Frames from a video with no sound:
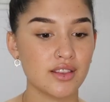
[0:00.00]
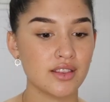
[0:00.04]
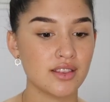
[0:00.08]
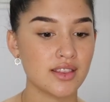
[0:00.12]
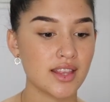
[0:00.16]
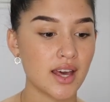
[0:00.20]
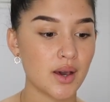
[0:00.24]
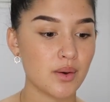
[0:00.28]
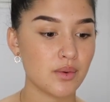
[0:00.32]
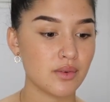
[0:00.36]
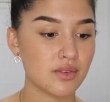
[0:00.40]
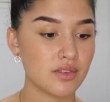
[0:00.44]

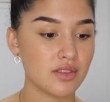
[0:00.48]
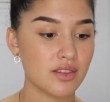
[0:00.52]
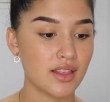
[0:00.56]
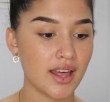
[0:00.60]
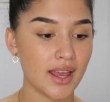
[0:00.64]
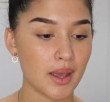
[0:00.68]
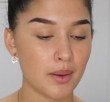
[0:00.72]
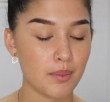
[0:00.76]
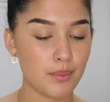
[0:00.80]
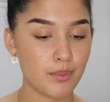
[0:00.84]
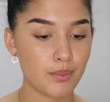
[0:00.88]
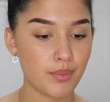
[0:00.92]
That,
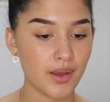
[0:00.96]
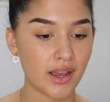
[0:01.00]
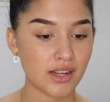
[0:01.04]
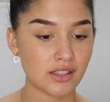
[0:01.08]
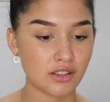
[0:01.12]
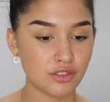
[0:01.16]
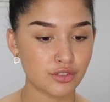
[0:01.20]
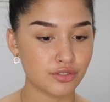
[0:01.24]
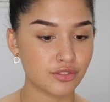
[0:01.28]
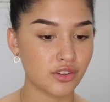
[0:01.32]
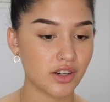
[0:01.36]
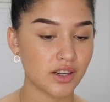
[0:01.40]
like, back
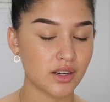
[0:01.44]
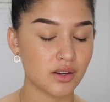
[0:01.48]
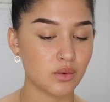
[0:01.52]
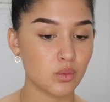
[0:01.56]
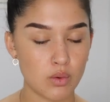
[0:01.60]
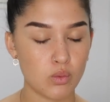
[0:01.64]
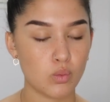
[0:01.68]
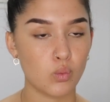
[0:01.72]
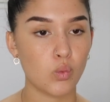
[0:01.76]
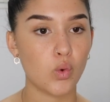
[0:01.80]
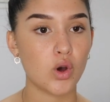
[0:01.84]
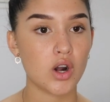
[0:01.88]
to front,
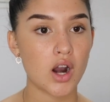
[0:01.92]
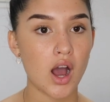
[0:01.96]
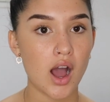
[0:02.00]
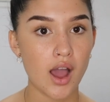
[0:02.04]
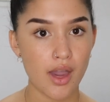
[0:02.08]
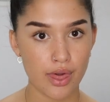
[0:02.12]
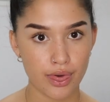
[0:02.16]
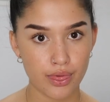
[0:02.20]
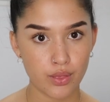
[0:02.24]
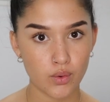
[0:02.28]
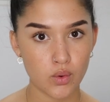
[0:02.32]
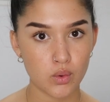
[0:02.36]
what
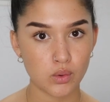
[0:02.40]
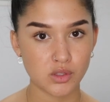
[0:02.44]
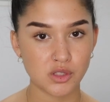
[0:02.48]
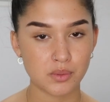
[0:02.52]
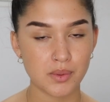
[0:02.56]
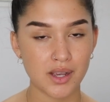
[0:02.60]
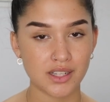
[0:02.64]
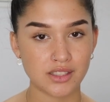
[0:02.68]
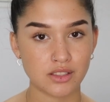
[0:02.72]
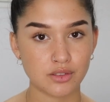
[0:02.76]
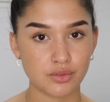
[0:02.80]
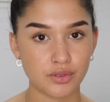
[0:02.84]
I thought was
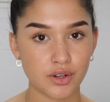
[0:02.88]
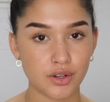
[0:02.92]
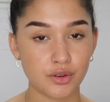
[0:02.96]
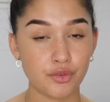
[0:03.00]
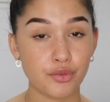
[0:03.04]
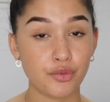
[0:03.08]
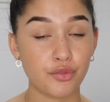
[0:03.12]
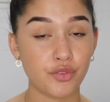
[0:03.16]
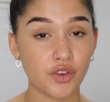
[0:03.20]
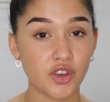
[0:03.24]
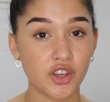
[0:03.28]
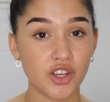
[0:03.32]
back to front
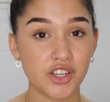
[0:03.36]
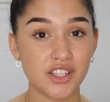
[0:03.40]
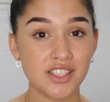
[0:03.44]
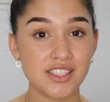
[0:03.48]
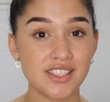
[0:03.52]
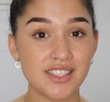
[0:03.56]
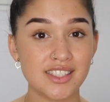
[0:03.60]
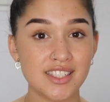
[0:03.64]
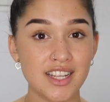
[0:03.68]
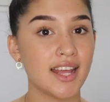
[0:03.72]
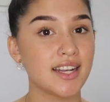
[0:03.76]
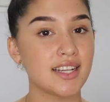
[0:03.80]

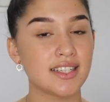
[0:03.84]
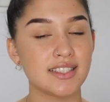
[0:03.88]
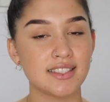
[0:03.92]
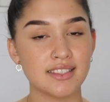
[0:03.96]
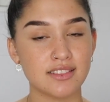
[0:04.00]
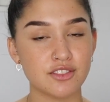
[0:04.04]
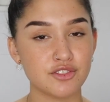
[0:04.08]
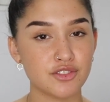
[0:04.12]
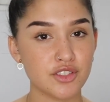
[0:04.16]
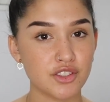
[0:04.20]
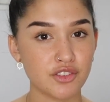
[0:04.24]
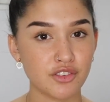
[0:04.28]
first, and it
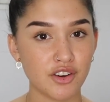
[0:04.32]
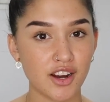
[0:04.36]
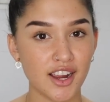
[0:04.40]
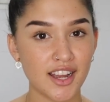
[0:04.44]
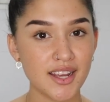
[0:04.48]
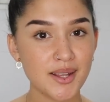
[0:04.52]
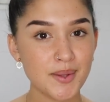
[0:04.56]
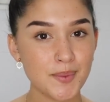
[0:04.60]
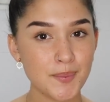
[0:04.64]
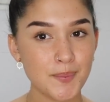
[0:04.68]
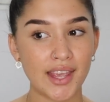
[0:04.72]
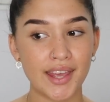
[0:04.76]
didn't fit
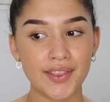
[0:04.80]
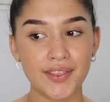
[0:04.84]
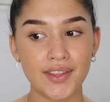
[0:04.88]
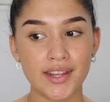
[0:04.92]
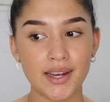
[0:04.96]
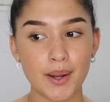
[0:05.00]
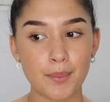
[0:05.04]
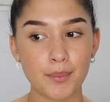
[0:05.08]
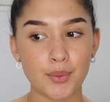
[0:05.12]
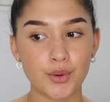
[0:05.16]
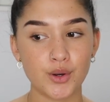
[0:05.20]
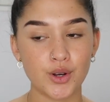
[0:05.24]
right. And
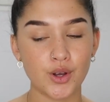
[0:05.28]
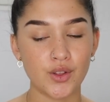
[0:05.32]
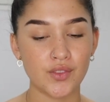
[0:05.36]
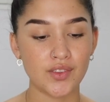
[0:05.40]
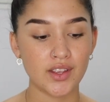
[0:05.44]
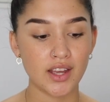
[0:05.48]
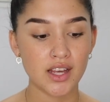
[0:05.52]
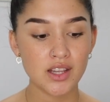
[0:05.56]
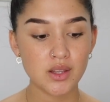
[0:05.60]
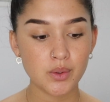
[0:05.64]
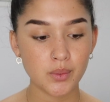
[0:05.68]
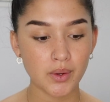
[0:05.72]
then I put it on
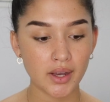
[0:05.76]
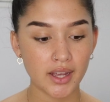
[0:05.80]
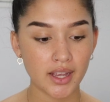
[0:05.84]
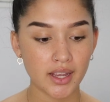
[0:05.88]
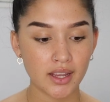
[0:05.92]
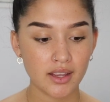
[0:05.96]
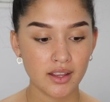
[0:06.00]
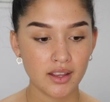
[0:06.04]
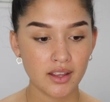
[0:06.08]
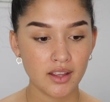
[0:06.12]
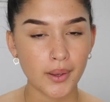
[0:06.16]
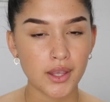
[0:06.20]
the other
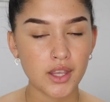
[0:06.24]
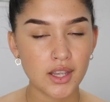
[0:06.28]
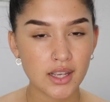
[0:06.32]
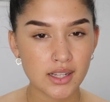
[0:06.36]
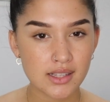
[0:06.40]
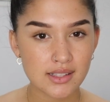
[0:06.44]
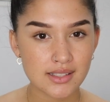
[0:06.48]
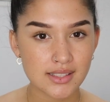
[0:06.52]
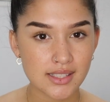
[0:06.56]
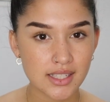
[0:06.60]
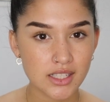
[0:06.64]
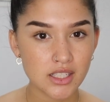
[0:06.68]
way. But you
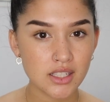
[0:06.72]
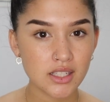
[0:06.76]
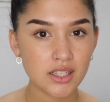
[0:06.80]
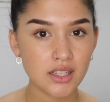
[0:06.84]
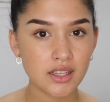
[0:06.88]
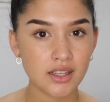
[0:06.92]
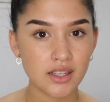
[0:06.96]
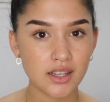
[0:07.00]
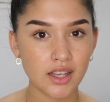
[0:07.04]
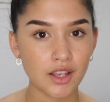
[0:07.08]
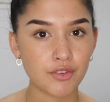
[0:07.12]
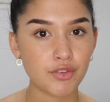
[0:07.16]
can
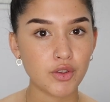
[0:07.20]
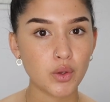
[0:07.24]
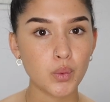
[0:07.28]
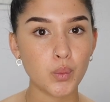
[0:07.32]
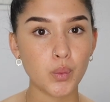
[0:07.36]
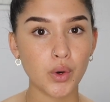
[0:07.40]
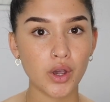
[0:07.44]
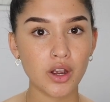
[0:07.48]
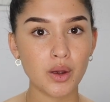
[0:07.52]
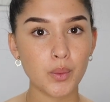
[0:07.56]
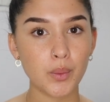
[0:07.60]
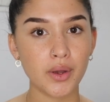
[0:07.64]
see, if you
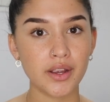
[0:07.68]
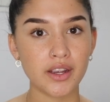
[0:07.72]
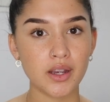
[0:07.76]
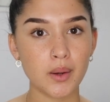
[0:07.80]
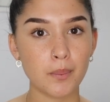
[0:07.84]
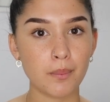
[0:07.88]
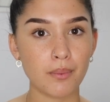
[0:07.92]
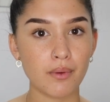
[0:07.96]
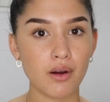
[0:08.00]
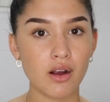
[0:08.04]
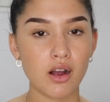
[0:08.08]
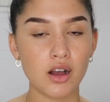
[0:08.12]
were wearing a
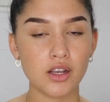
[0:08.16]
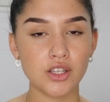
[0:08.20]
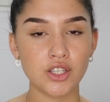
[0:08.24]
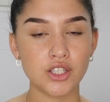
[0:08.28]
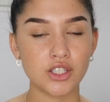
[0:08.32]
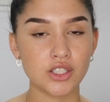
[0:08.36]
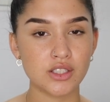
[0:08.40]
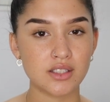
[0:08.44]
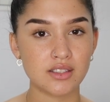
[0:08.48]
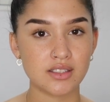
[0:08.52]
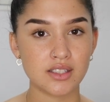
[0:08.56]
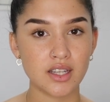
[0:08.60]
bra, you
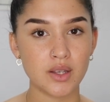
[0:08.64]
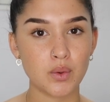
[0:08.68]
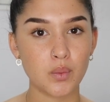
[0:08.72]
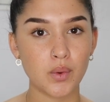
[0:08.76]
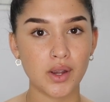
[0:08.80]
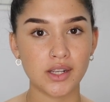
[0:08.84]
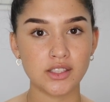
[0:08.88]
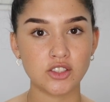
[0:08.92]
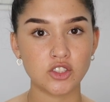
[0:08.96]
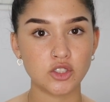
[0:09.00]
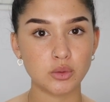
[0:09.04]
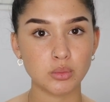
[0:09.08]
could see
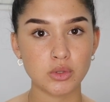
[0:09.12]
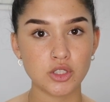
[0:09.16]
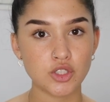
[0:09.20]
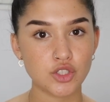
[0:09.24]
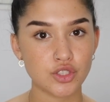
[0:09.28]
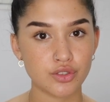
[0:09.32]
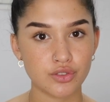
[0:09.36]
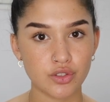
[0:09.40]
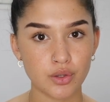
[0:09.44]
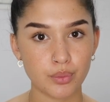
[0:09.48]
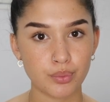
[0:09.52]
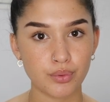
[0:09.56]
way too
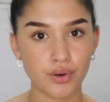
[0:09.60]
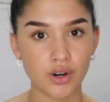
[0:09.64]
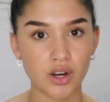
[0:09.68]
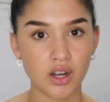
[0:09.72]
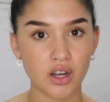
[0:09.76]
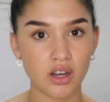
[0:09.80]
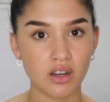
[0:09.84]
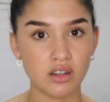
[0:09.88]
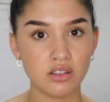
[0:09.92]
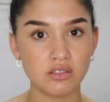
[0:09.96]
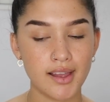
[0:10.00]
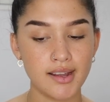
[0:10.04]
much of your
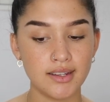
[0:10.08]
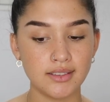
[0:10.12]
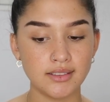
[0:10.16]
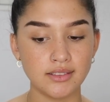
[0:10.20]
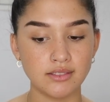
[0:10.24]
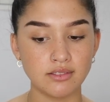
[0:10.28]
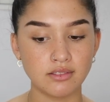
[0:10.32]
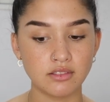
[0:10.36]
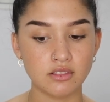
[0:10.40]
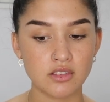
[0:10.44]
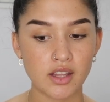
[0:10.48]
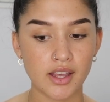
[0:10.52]
bra,
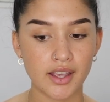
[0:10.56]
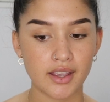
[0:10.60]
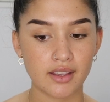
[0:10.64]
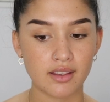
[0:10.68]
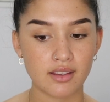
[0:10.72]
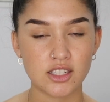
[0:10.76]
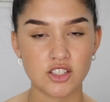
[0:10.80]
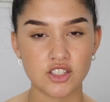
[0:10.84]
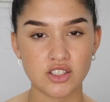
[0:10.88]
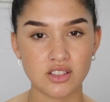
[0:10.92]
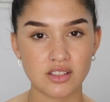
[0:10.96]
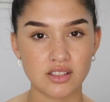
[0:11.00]
and like,
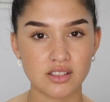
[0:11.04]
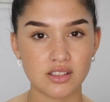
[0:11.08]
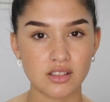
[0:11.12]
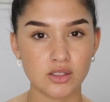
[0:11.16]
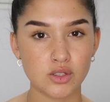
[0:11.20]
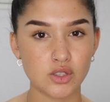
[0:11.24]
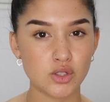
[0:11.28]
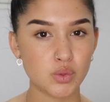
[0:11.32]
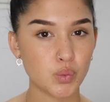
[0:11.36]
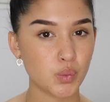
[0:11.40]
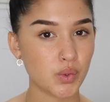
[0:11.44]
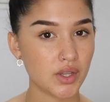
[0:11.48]
it just
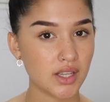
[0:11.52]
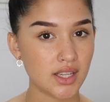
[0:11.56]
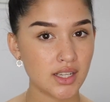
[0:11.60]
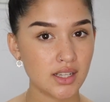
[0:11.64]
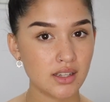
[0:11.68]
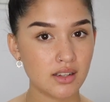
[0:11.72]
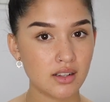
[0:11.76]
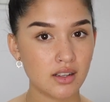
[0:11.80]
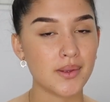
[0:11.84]
looked weird.